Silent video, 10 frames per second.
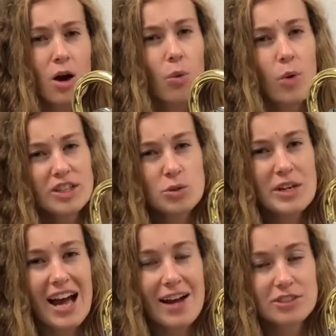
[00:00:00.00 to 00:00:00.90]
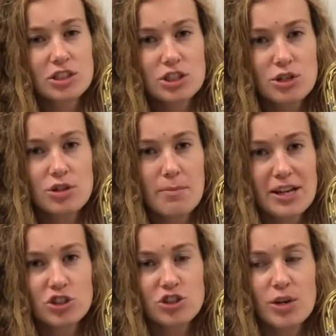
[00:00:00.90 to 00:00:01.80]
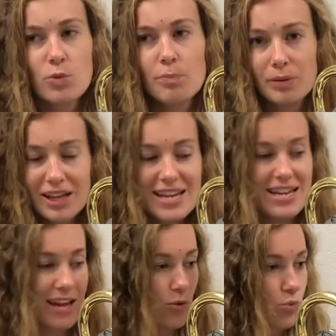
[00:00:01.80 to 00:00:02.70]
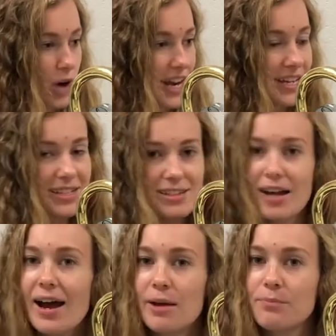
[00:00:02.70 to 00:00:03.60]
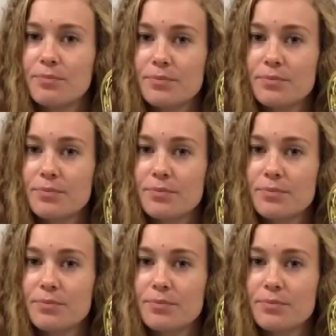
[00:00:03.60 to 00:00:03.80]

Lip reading: what do we have to do to make sure that we're playing it right in time?